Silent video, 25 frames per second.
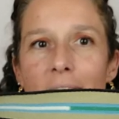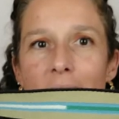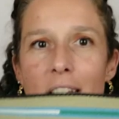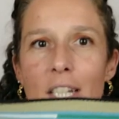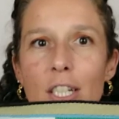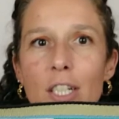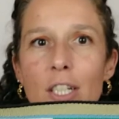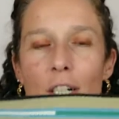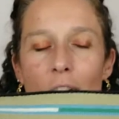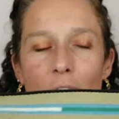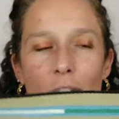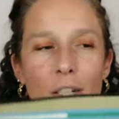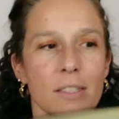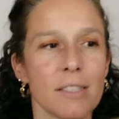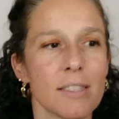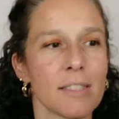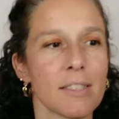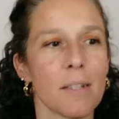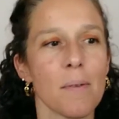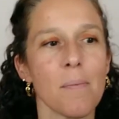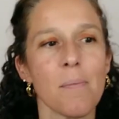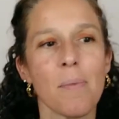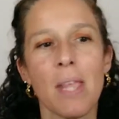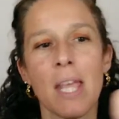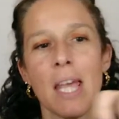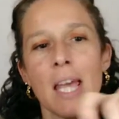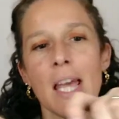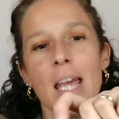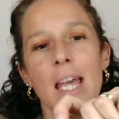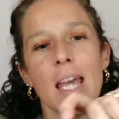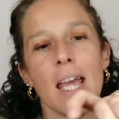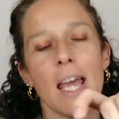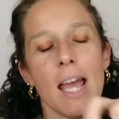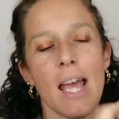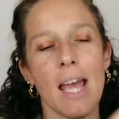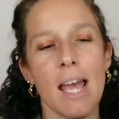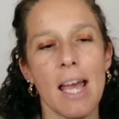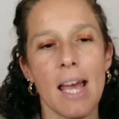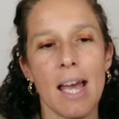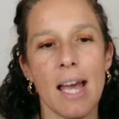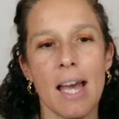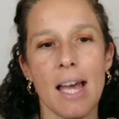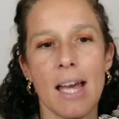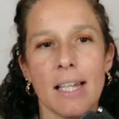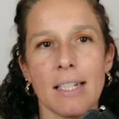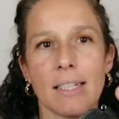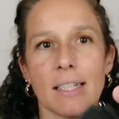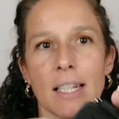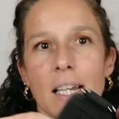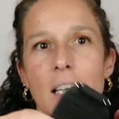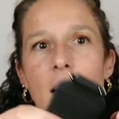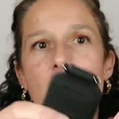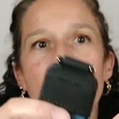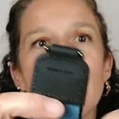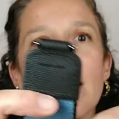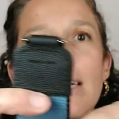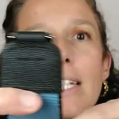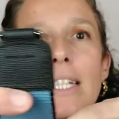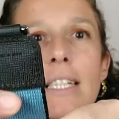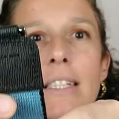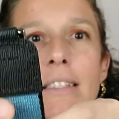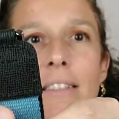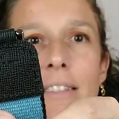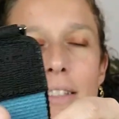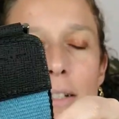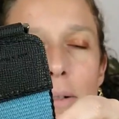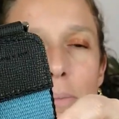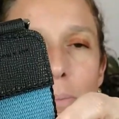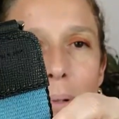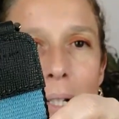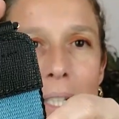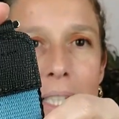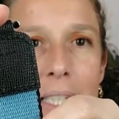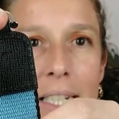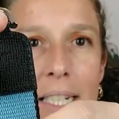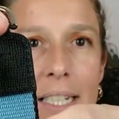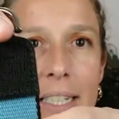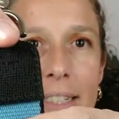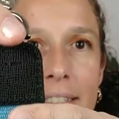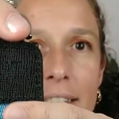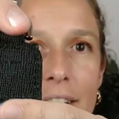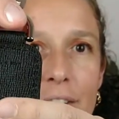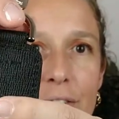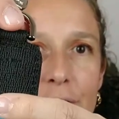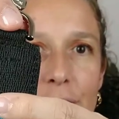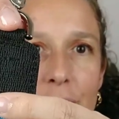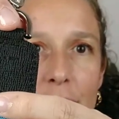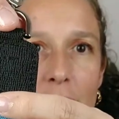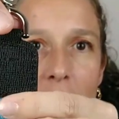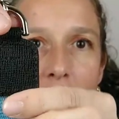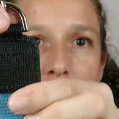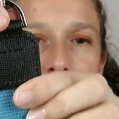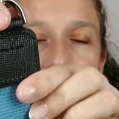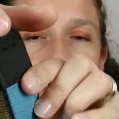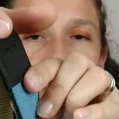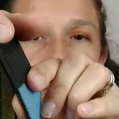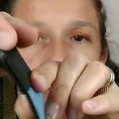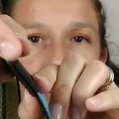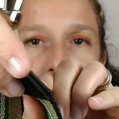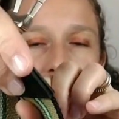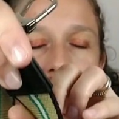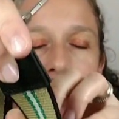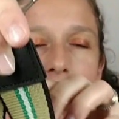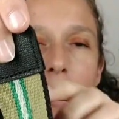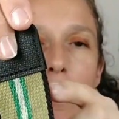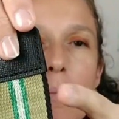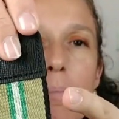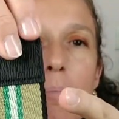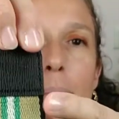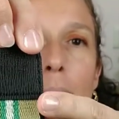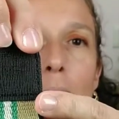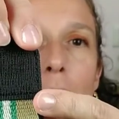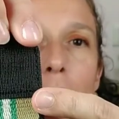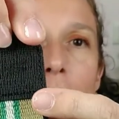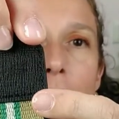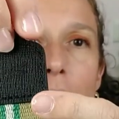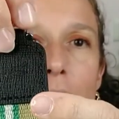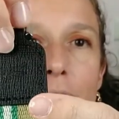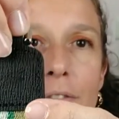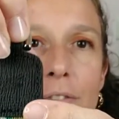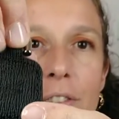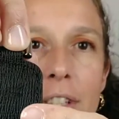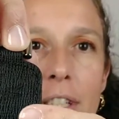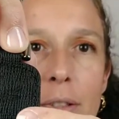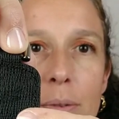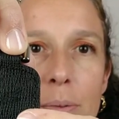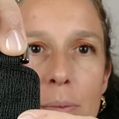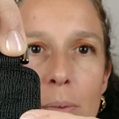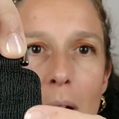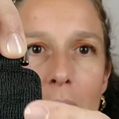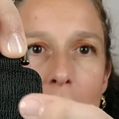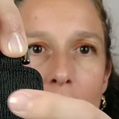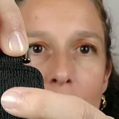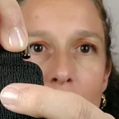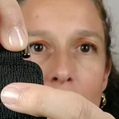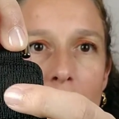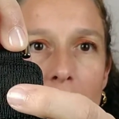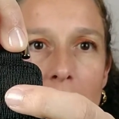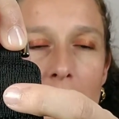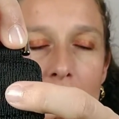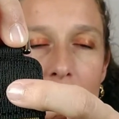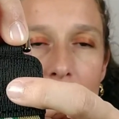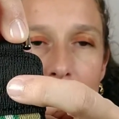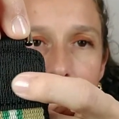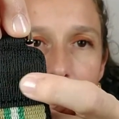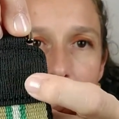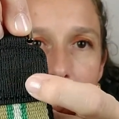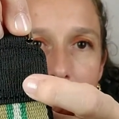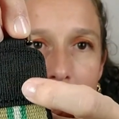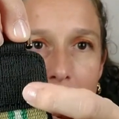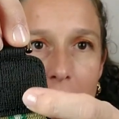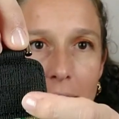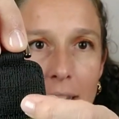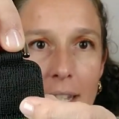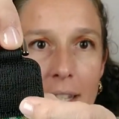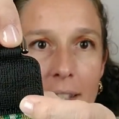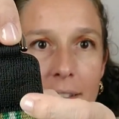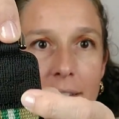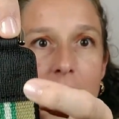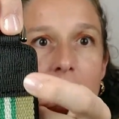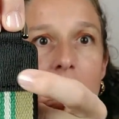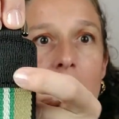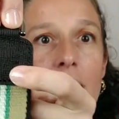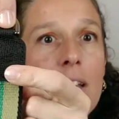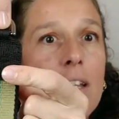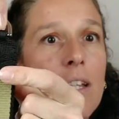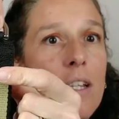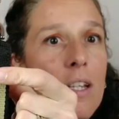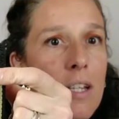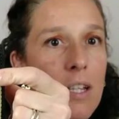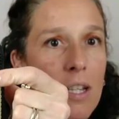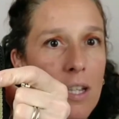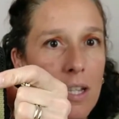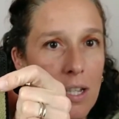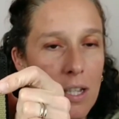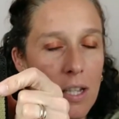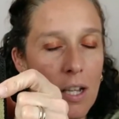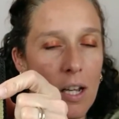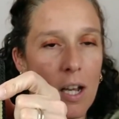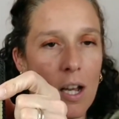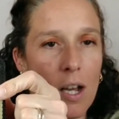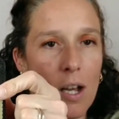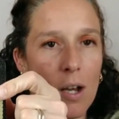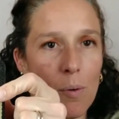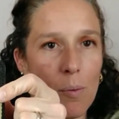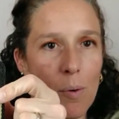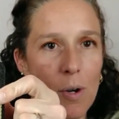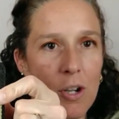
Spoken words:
I got, and it's completely different. For example, this one, the leather is a